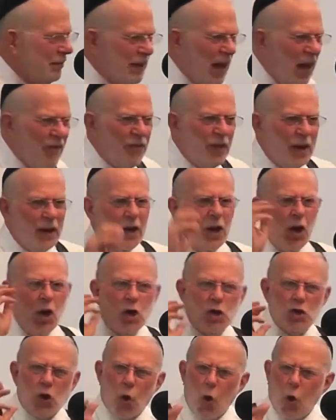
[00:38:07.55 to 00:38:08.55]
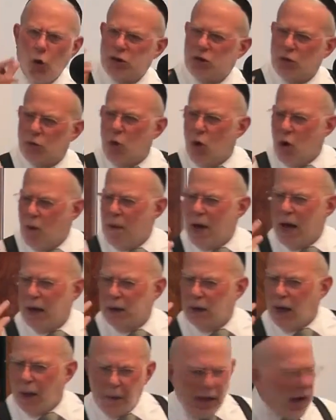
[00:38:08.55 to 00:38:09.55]
Definite. So who's a role
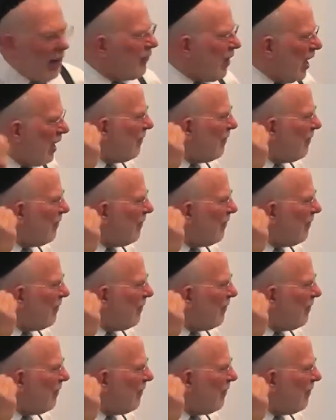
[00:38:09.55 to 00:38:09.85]
model? I mean, I've